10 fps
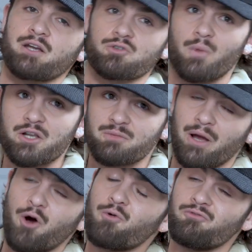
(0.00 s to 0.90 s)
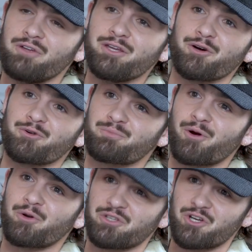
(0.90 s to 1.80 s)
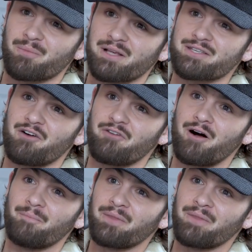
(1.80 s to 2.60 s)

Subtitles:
I was watching my own videos, bro, to cheer myself up. I